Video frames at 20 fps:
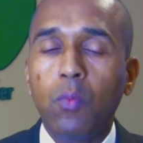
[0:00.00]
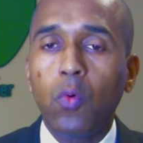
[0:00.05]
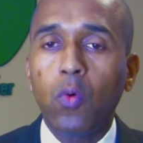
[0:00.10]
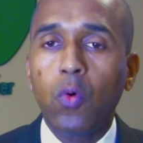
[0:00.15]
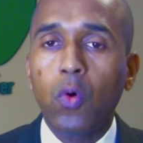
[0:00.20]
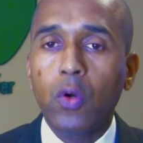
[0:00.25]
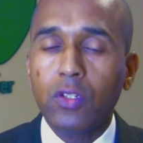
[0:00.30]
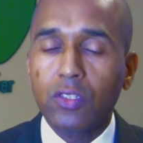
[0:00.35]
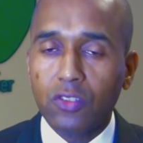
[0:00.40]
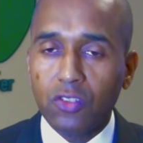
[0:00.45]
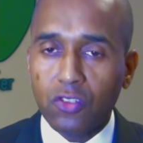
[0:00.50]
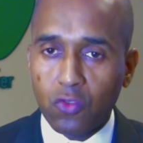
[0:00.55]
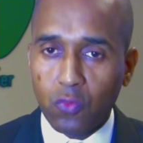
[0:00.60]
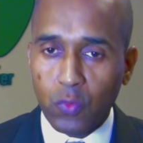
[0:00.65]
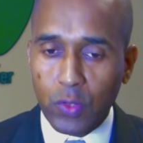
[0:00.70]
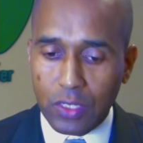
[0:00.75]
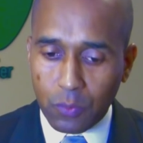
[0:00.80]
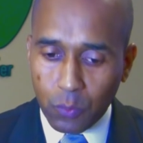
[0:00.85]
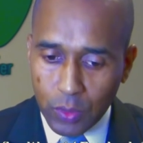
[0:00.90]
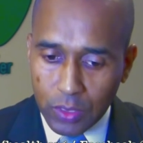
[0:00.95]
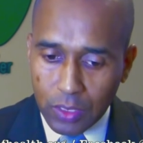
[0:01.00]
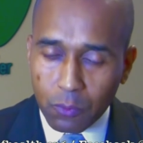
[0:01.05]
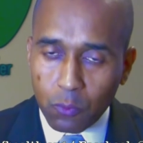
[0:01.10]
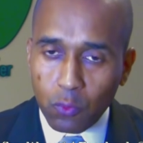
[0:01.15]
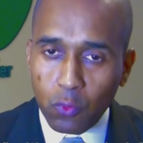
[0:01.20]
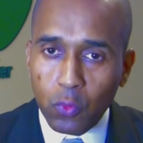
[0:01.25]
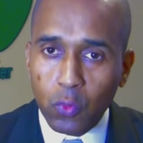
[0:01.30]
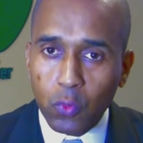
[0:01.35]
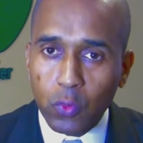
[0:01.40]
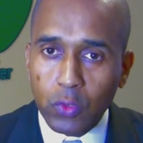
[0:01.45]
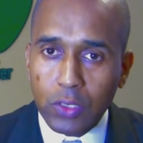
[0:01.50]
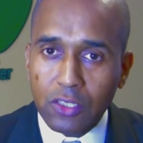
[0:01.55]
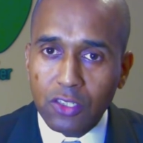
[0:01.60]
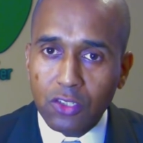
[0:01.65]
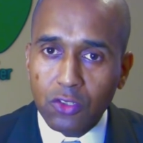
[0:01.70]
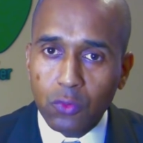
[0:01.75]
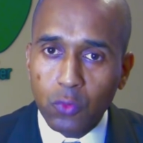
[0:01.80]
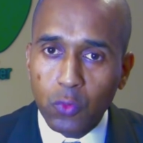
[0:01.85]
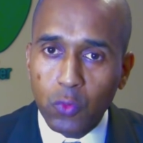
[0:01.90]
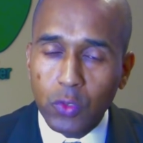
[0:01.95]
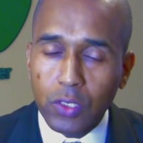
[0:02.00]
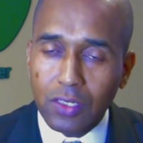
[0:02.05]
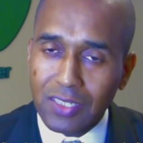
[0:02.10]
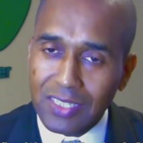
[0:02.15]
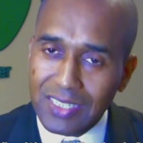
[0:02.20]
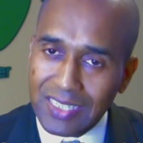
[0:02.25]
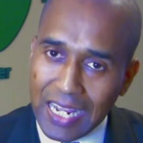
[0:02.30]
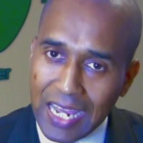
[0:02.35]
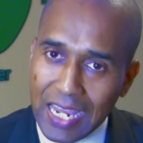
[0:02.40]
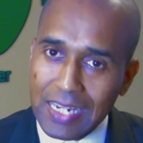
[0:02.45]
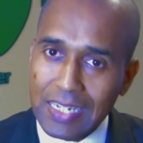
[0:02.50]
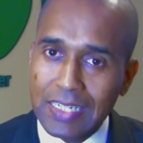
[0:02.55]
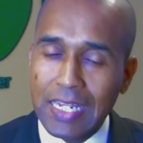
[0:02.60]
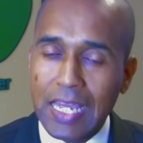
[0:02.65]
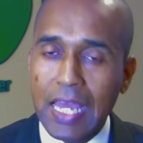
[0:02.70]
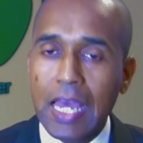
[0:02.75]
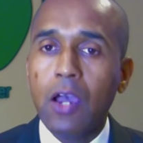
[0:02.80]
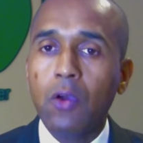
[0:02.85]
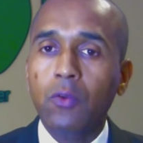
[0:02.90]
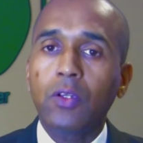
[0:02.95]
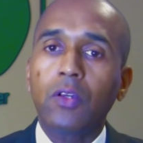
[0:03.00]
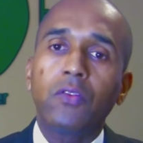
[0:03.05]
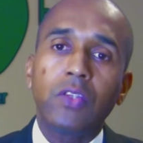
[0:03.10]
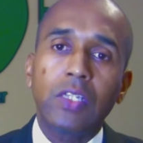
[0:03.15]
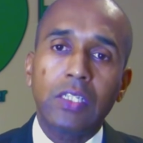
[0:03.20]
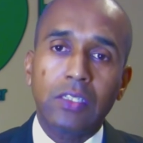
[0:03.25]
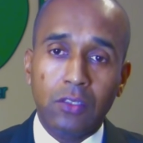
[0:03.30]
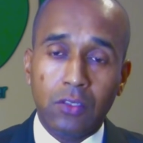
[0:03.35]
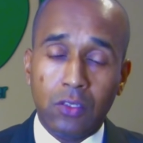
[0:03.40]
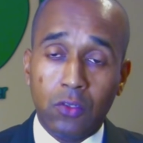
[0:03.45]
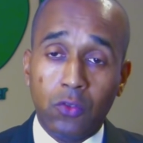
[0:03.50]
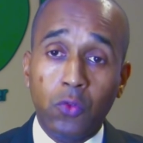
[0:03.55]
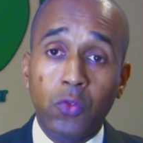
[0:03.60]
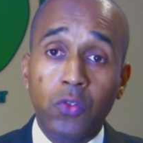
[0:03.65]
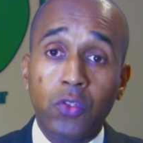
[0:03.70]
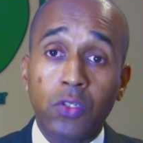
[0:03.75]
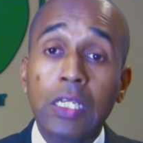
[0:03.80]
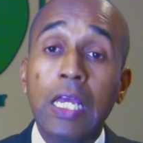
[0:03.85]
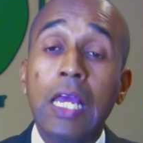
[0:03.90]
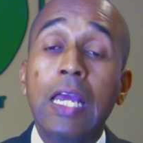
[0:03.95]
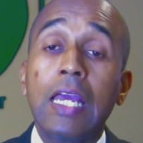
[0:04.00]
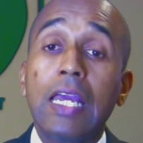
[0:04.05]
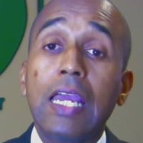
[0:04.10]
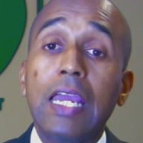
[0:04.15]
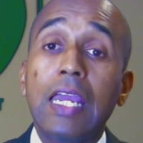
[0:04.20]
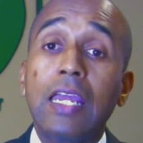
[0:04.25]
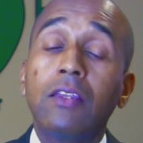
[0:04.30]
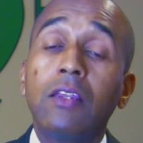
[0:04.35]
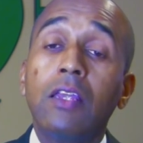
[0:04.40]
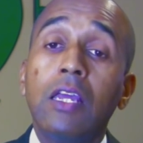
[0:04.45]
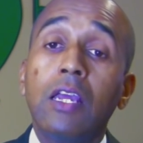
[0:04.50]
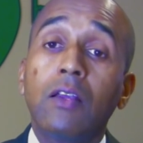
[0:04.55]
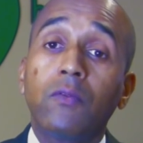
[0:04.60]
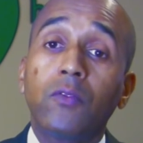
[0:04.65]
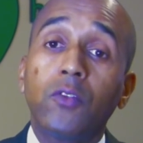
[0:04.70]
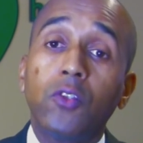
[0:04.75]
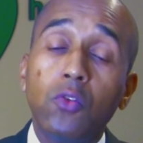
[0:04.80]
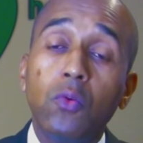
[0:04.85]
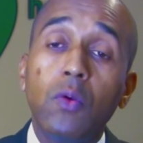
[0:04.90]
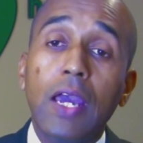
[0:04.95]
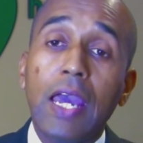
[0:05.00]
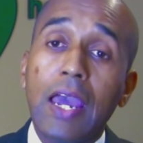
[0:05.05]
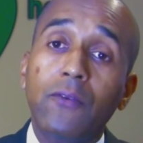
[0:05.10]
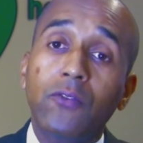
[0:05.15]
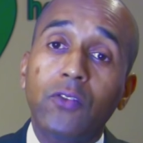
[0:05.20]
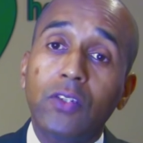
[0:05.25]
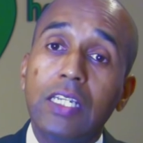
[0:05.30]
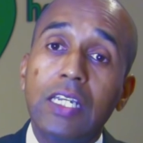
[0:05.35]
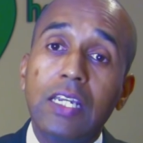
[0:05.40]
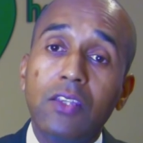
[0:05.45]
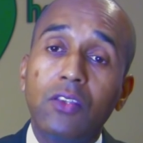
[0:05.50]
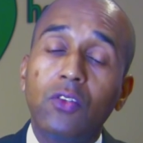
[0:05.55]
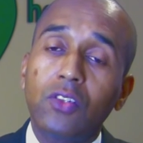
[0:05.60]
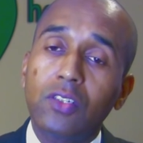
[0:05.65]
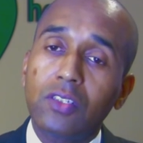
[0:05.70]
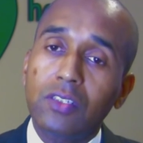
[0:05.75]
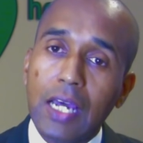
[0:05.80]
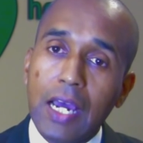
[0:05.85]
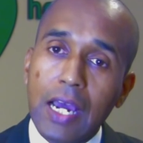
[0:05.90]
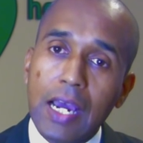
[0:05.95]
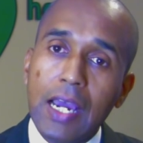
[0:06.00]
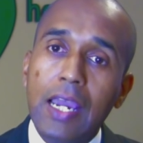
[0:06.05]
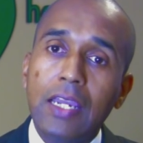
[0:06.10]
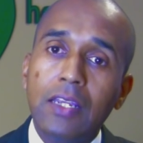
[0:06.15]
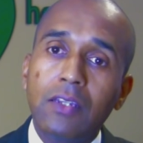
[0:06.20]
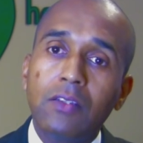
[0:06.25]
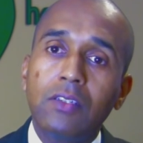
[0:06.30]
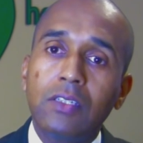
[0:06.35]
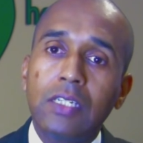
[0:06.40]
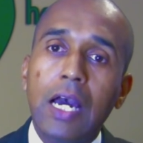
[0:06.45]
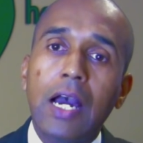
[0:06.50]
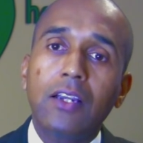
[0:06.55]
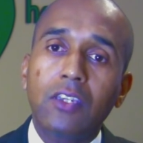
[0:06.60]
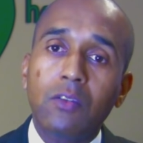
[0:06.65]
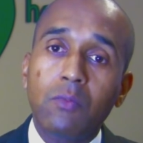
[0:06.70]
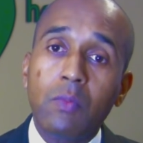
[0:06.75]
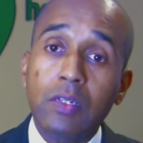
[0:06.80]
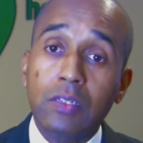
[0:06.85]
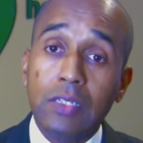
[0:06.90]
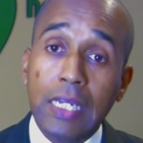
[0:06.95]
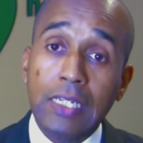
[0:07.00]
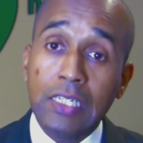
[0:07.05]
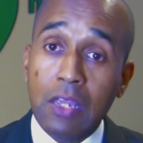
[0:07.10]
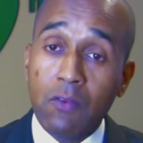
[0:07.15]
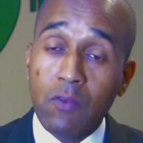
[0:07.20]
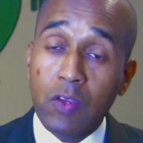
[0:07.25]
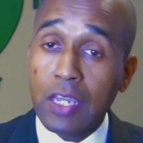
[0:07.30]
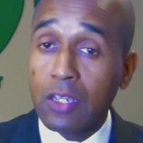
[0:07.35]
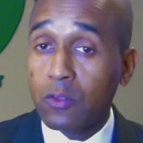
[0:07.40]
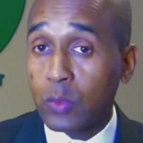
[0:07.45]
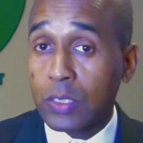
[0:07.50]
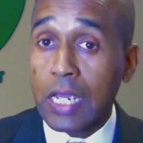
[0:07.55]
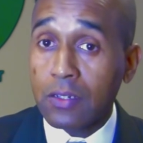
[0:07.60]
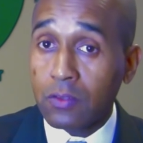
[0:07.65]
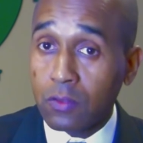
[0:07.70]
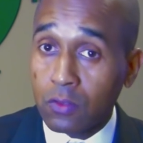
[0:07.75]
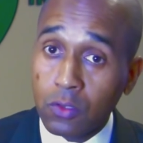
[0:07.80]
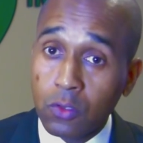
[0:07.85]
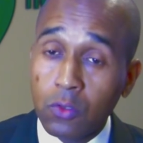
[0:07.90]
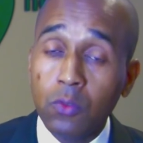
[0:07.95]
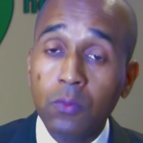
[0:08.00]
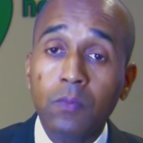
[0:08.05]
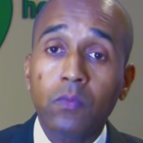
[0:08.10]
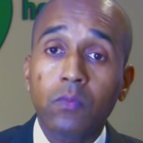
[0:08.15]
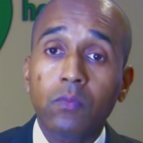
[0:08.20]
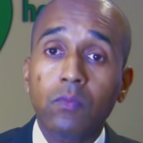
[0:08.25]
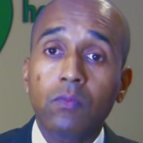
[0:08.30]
more stringent, when the rules and screws are tightened down on these institutions, and you have to either sign documents like David Gates was asked to do,